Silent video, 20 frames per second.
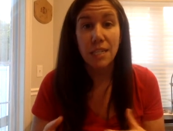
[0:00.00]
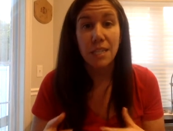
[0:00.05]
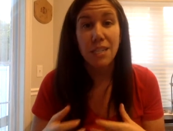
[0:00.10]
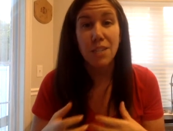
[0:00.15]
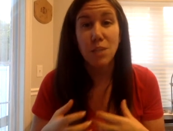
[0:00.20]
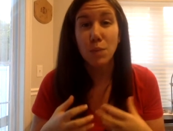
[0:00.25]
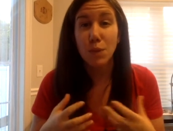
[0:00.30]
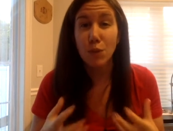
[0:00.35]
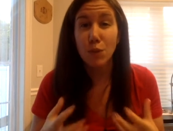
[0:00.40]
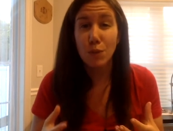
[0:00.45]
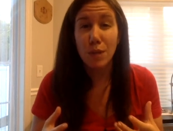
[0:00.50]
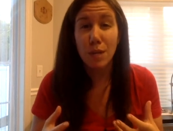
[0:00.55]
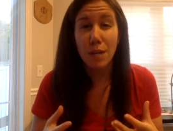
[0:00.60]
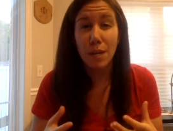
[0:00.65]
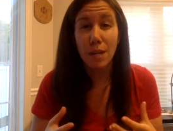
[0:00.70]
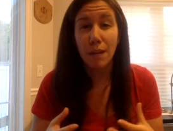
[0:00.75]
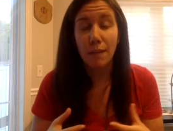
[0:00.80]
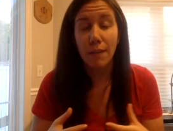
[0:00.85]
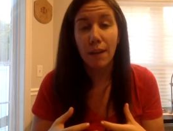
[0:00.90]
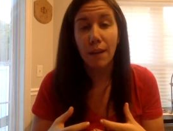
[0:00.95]
Because when you're
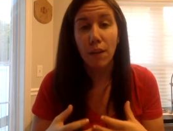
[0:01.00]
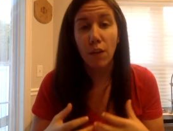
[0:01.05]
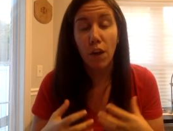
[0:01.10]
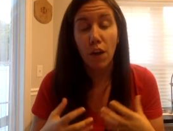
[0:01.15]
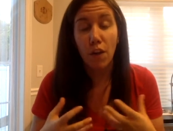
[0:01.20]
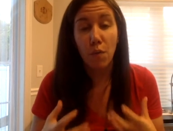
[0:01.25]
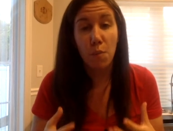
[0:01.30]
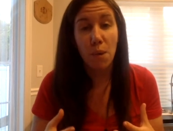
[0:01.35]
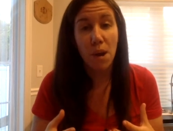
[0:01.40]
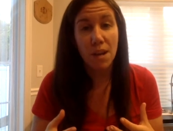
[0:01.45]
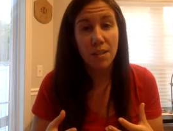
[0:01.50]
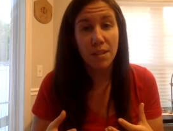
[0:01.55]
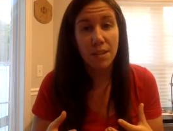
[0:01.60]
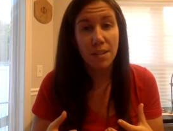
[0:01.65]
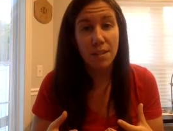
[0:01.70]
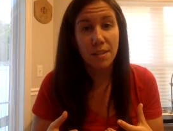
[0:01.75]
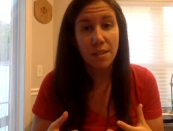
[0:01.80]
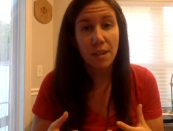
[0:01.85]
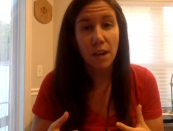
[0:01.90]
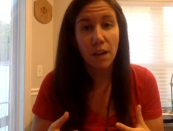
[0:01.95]
eating like a lot of
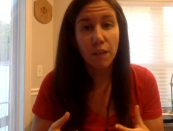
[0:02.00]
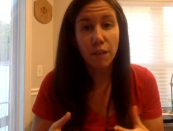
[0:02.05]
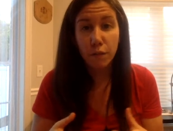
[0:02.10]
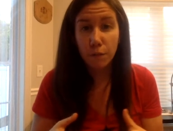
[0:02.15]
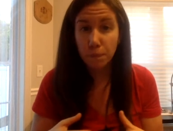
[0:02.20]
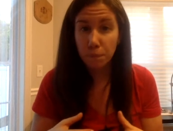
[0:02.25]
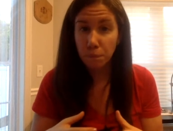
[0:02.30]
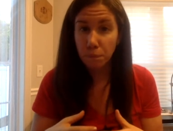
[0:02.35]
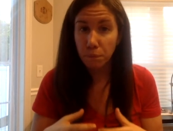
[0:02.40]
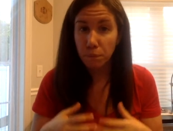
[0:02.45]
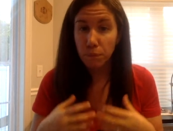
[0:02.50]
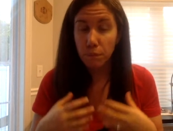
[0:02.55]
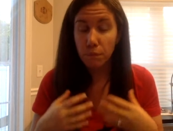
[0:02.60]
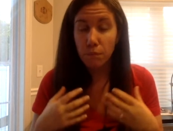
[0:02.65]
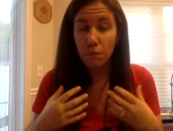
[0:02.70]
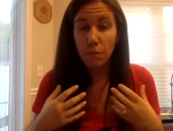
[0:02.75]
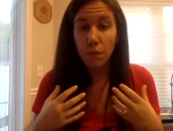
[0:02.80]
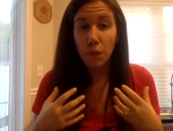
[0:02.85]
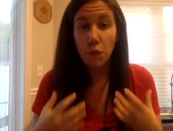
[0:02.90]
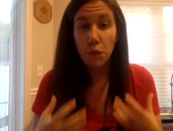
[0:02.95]
processed stuff,
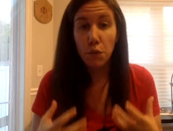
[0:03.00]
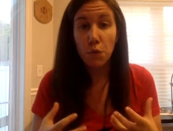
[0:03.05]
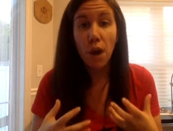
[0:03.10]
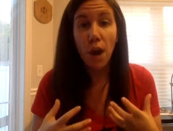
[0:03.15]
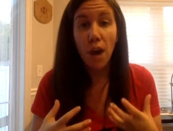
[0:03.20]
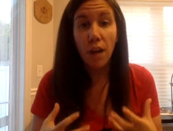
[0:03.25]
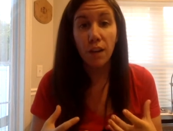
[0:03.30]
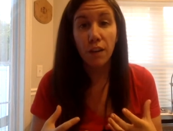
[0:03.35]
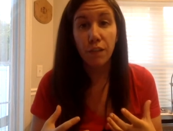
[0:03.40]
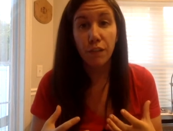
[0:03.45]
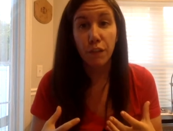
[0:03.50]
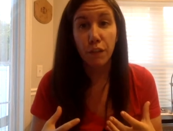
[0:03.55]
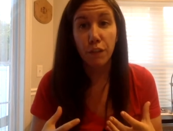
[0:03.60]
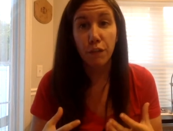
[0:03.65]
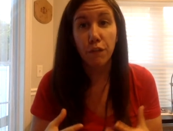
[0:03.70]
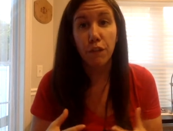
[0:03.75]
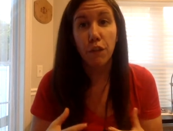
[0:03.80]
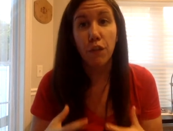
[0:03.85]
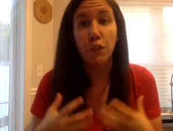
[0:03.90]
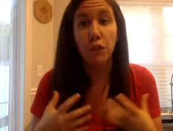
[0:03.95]
you're not going to feel
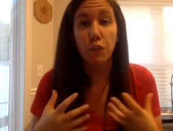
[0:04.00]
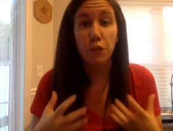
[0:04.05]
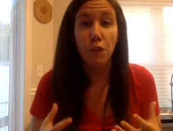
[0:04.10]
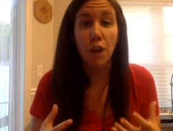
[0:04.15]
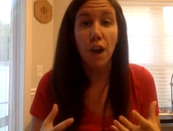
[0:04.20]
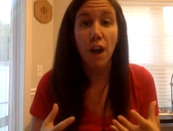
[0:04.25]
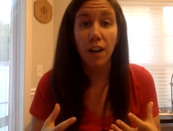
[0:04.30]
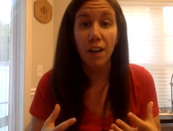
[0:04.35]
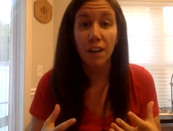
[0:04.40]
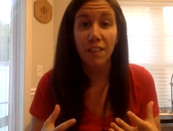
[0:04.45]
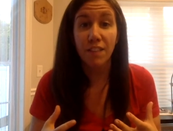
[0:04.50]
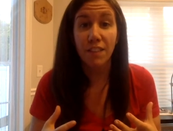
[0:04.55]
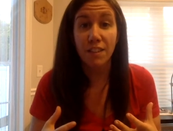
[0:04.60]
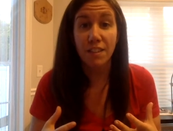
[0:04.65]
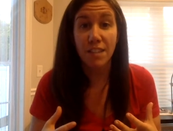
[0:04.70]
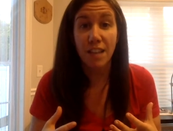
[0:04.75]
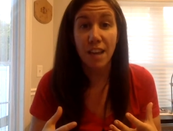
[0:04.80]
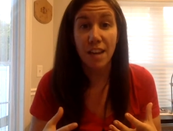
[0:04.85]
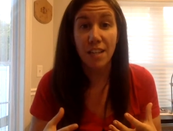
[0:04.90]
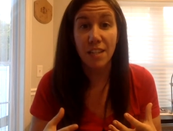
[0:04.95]
full. You're not going to feel
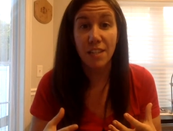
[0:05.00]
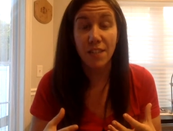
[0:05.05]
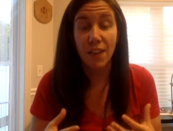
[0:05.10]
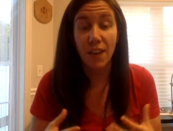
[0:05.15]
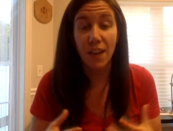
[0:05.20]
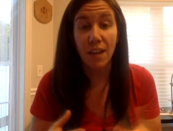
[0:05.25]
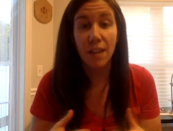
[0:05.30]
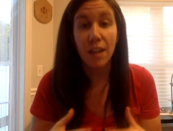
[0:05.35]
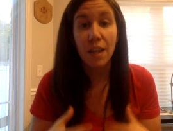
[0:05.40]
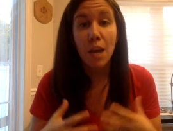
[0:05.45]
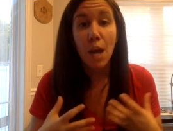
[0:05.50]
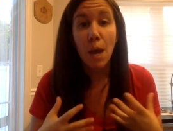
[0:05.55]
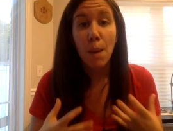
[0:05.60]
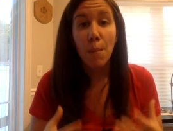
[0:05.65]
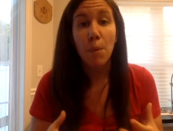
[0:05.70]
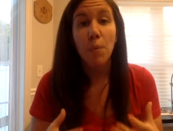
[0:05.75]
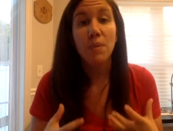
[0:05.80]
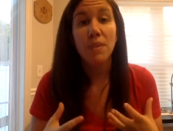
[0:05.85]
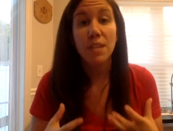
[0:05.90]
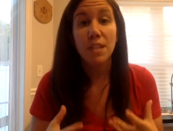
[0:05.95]
satisfied.
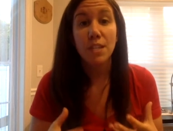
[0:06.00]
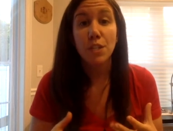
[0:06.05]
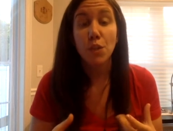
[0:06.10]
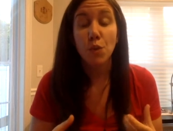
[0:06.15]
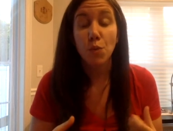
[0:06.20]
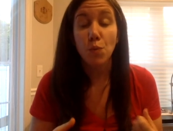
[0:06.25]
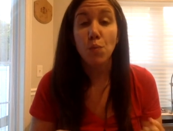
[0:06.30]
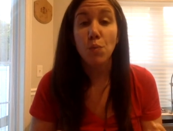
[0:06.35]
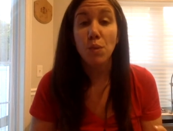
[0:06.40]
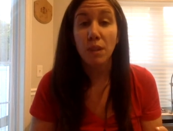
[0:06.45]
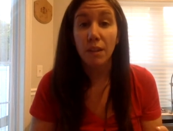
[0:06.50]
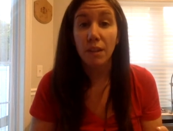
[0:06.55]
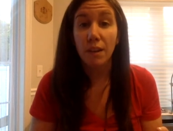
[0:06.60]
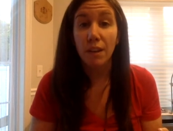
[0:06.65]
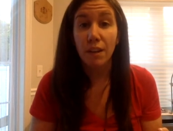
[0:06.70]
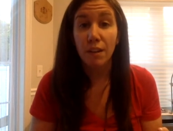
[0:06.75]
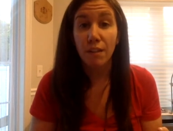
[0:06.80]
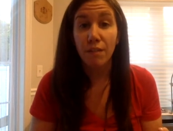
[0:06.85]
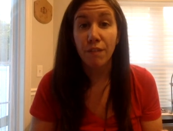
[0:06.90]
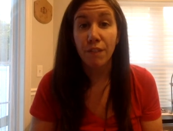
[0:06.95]
But with this, you're really
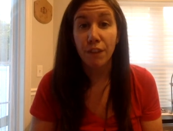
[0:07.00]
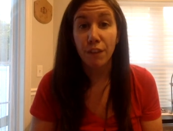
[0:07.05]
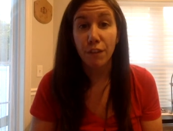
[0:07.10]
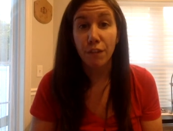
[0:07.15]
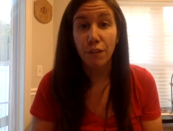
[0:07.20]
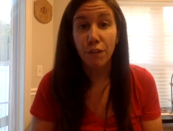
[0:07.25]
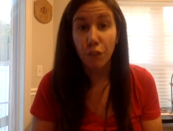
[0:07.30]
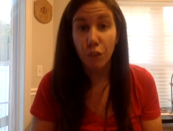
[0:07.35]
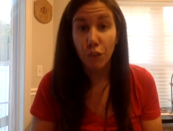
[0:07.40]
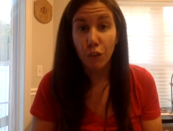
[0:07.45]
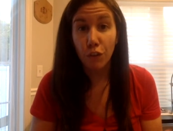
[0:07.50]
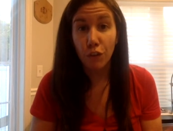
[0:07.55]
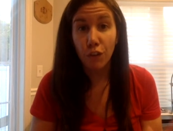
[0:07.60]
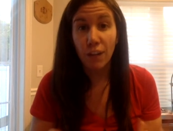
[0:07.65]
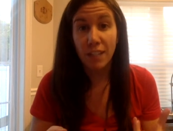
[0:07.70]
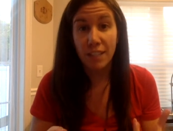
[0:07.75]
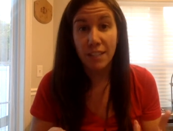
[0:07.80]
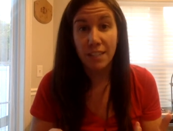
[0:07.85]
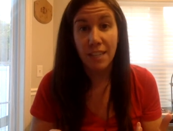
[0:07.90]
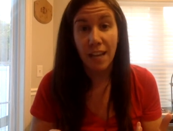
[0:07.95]
going to feel full
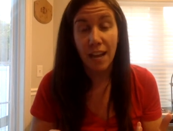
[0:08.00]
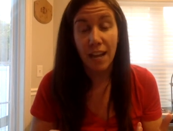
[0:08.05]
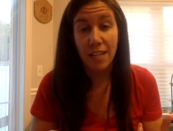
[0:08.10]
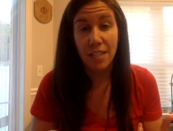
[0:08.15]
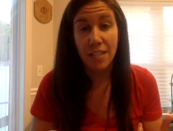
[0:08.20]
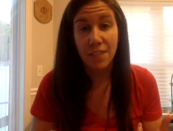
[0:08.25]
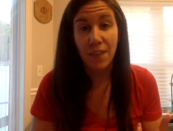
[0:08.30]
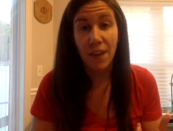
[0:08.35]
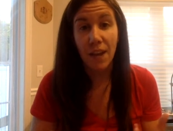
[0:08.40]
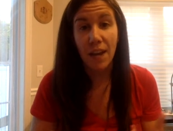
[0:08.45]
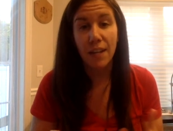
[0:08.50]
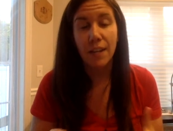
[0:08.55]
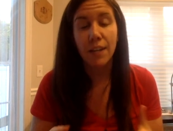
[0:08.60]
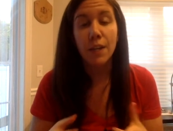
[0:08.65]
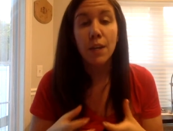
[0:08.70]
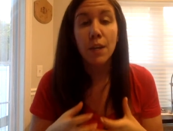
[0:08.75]
and satisfied.